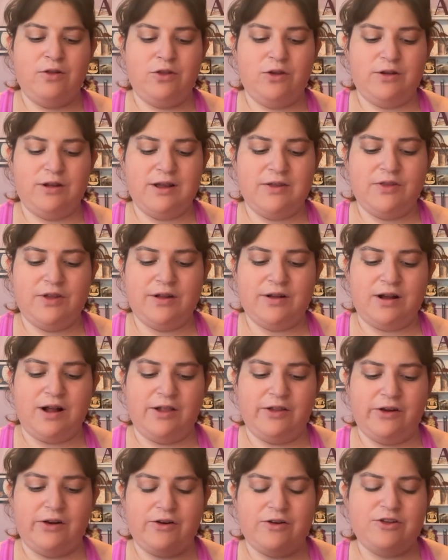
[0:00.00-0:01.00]
look at the
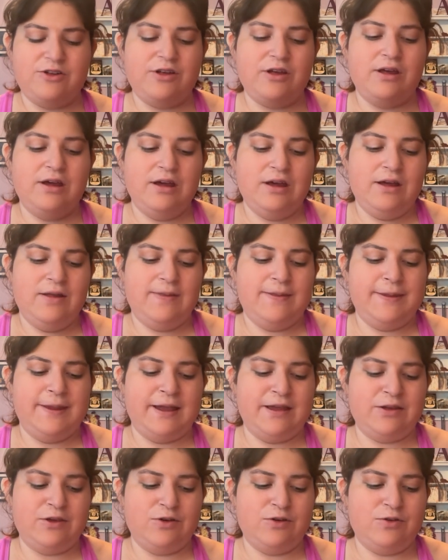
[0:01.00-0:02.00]
colors that I
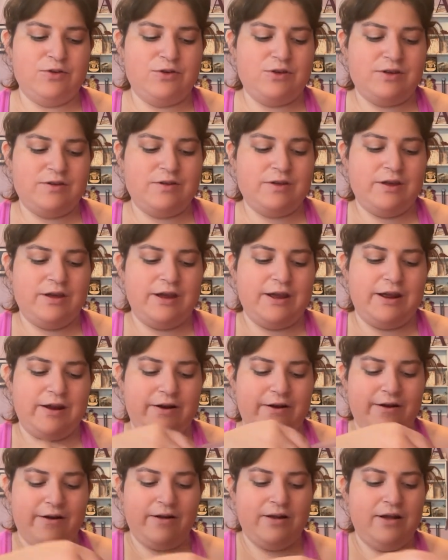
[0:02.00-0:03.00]
used
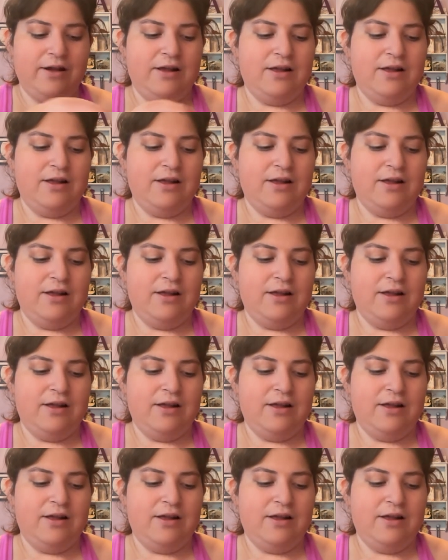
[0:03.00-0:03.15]
here.